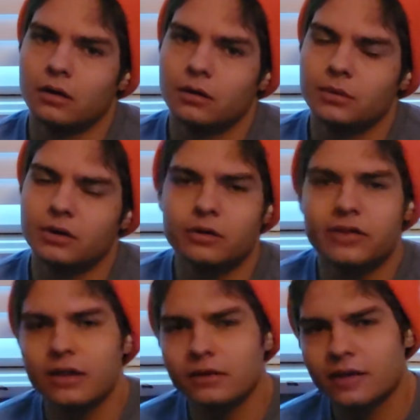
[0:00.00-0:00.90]
But
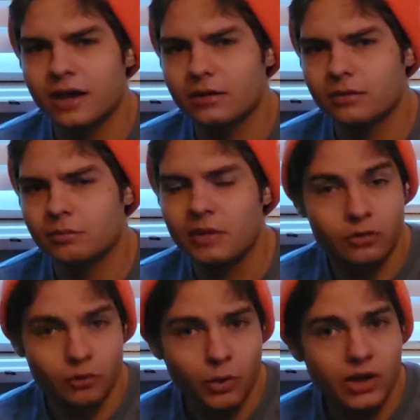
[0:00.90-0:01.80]
then that
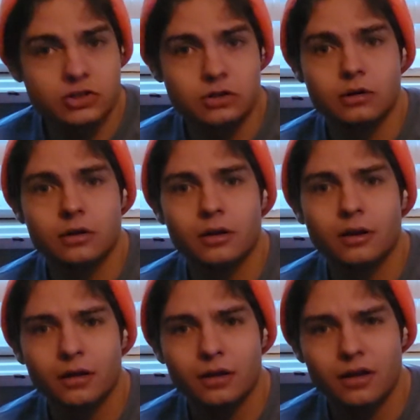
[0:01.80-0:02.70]
begs the question,
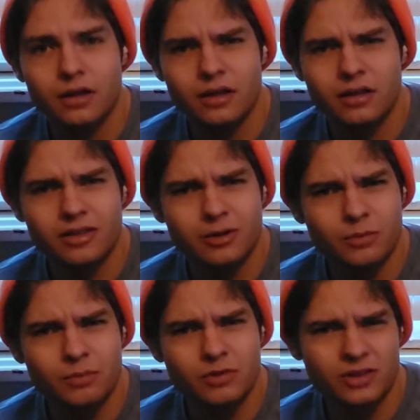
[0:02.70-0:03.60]
is there
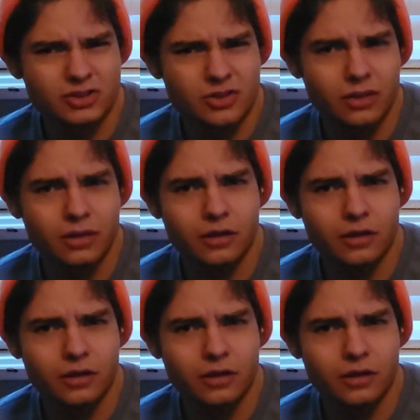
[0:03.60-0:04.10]
such a thing